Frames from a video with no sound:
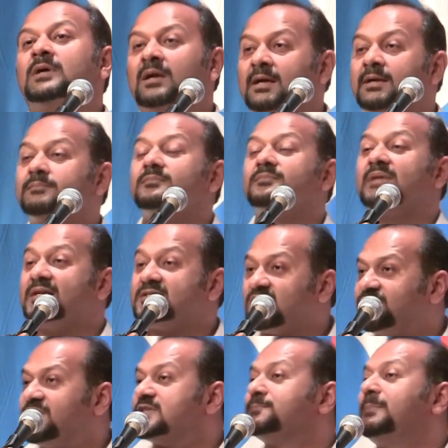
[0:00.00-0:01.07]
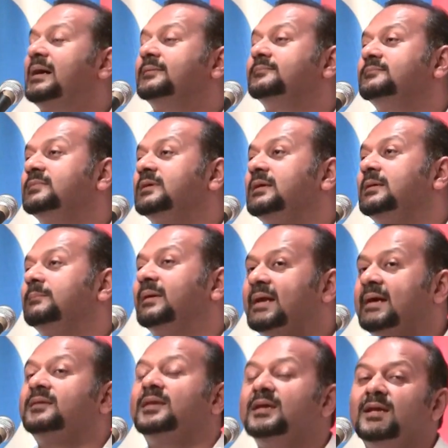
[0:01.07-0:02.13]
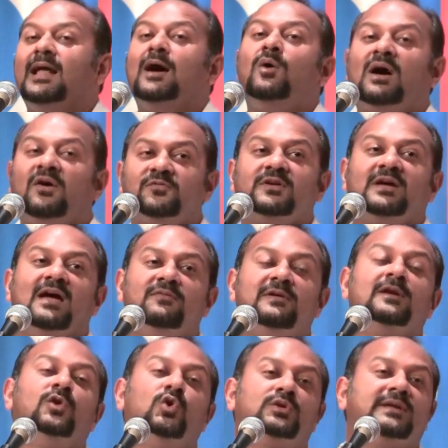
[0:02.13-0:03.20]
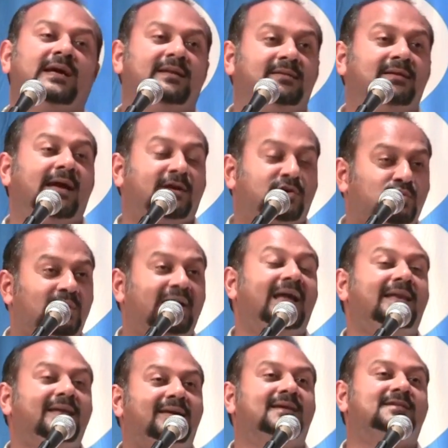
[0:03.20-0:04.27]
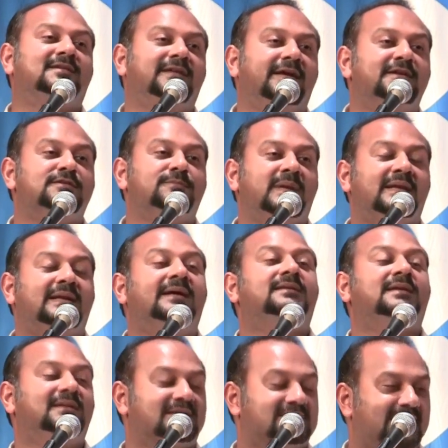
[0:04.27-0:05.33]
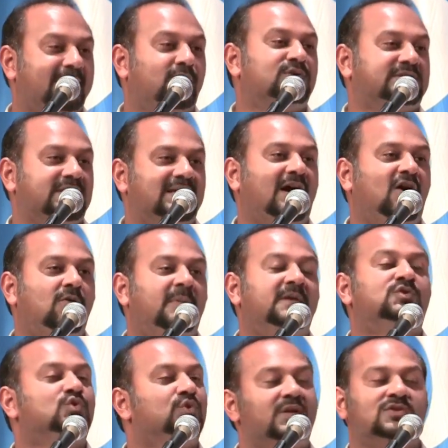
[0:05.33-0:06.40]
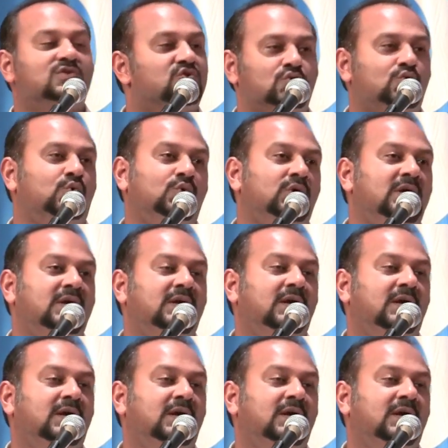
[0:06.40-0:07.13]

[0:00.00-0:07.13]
Alright? That's the first part. But I think now, after having looked at the actual allegation that is made, I think the Selangor State government shouldn't sue